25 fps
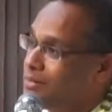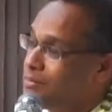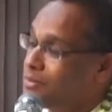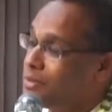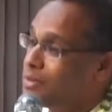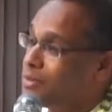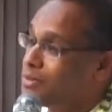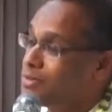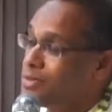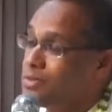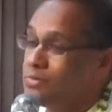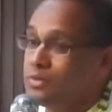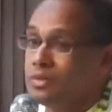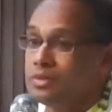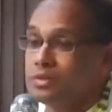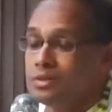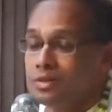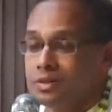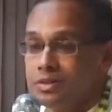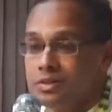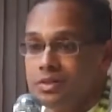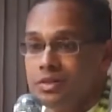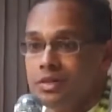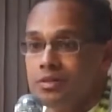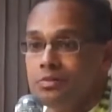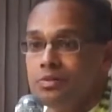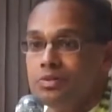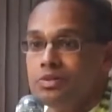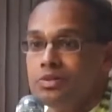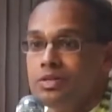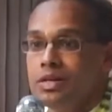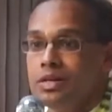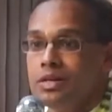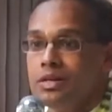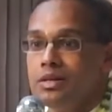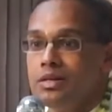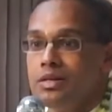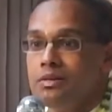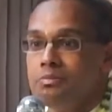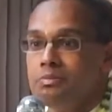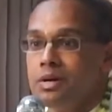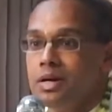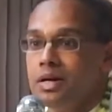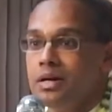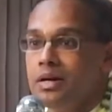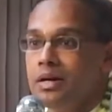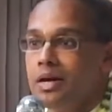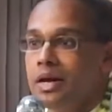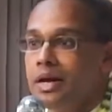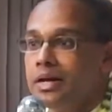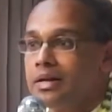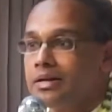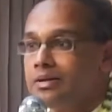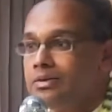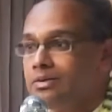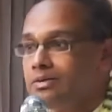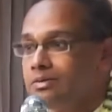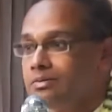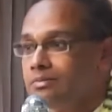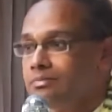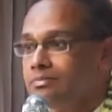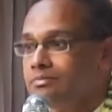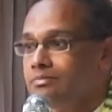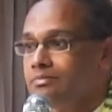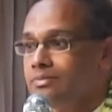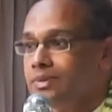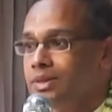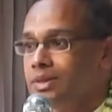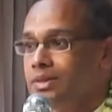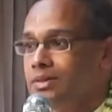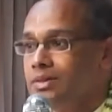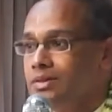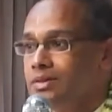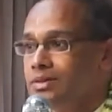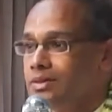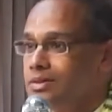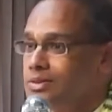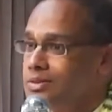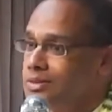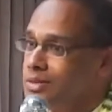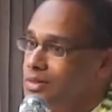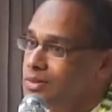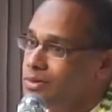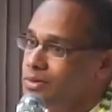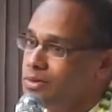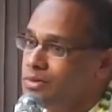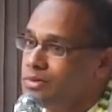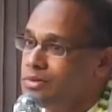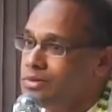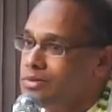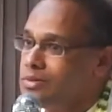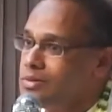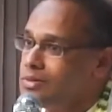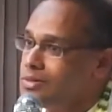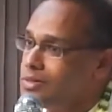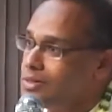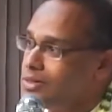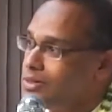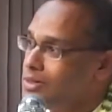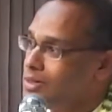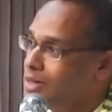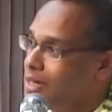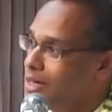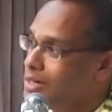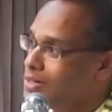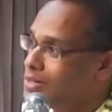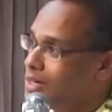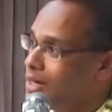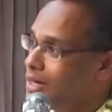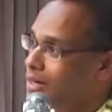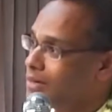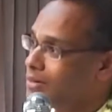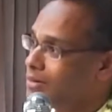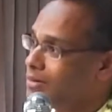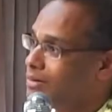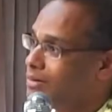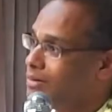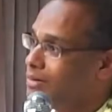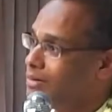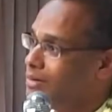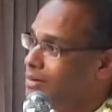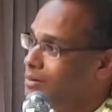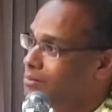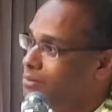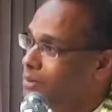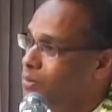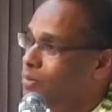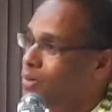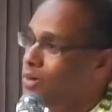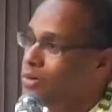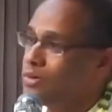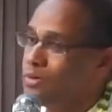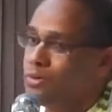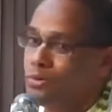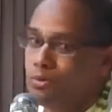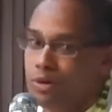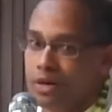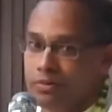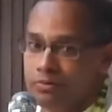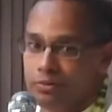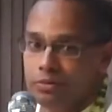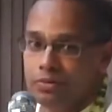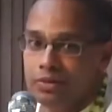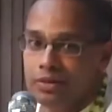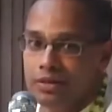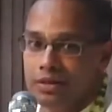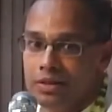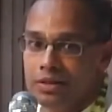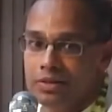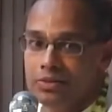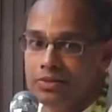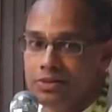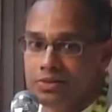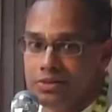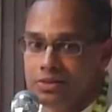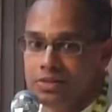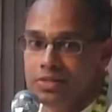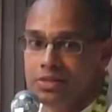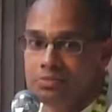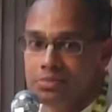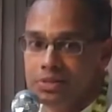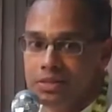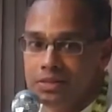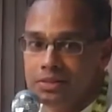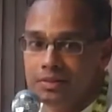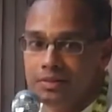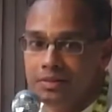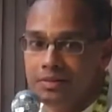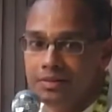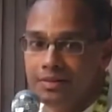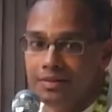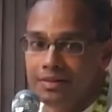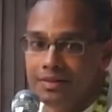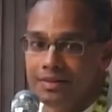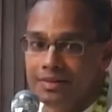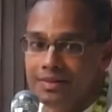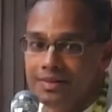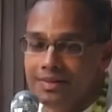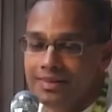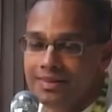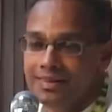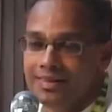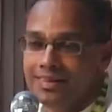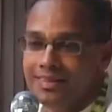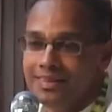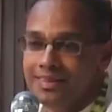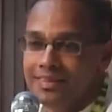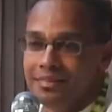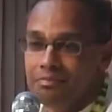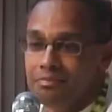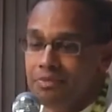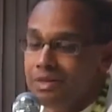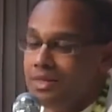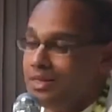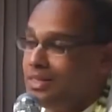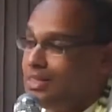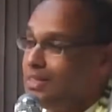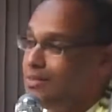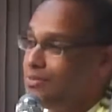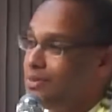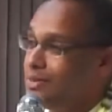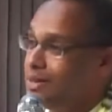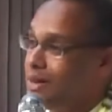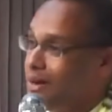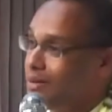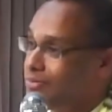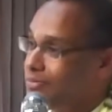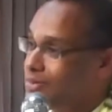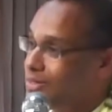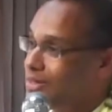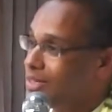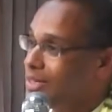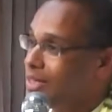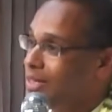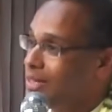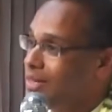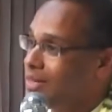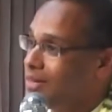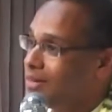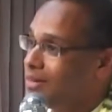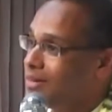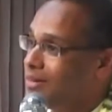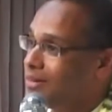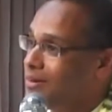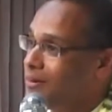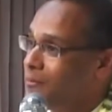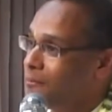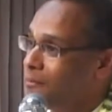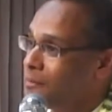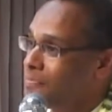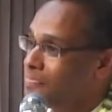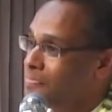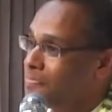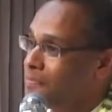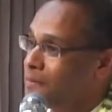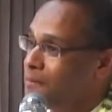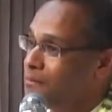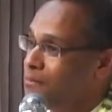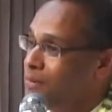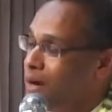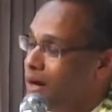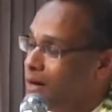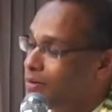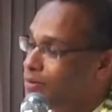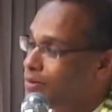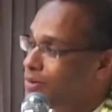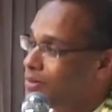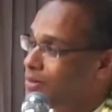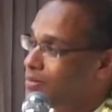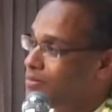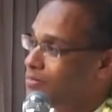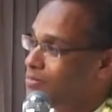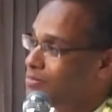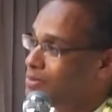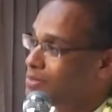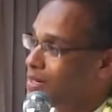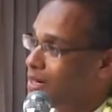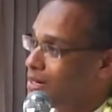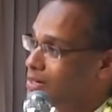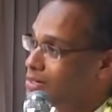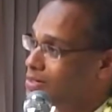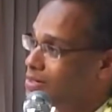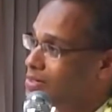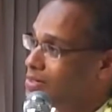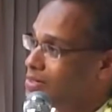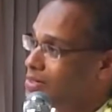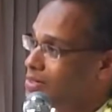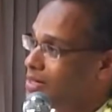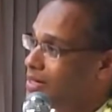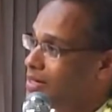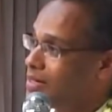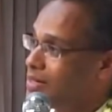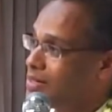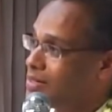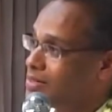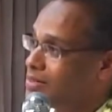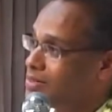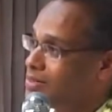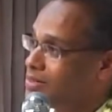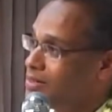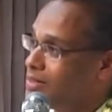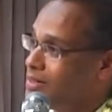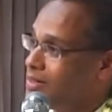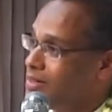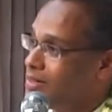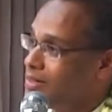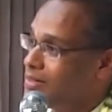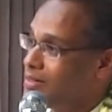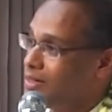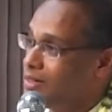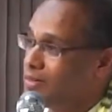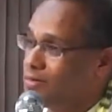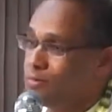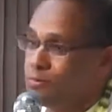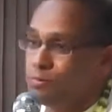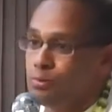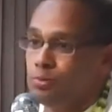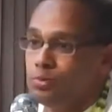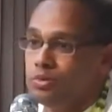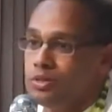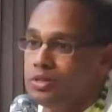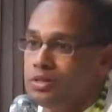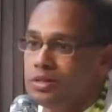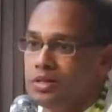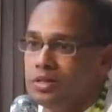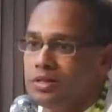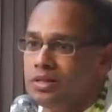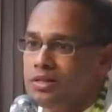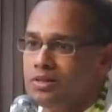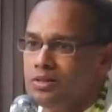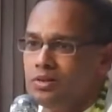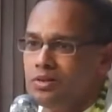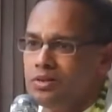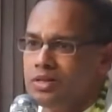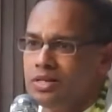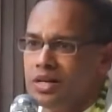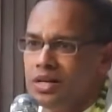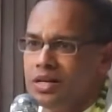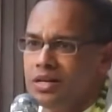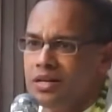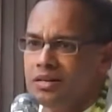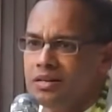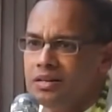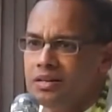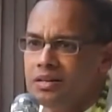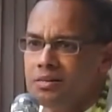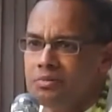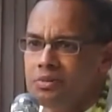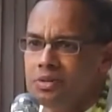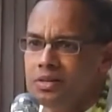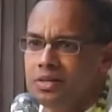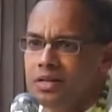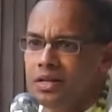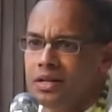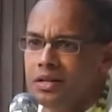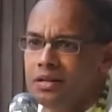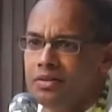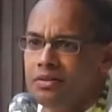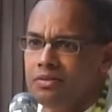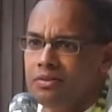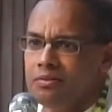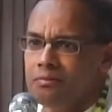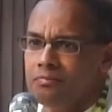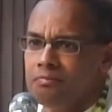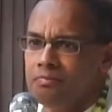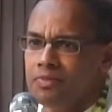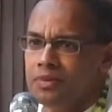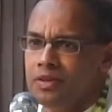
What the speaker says: Because even Krishna was taken in by her act. Krishna thought, this is such a nice act. But what to do? I have to kill her. She's demon. But even after killing her, Bhagavatam, Shastras tell us that Putana did not die a terrible death.